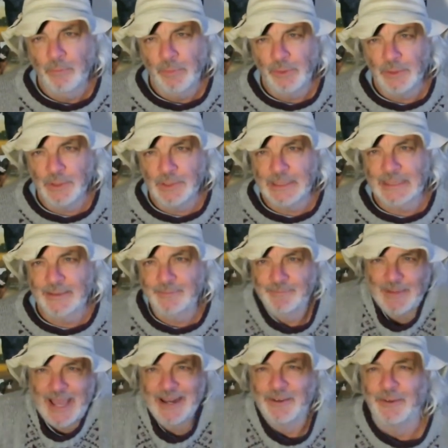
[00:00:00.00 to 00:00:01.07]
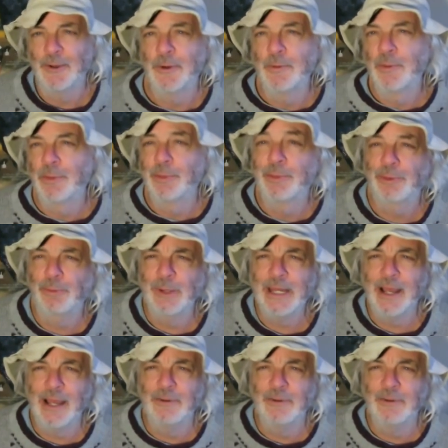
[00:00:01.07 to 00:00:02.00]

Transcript: produce, I don't know, 3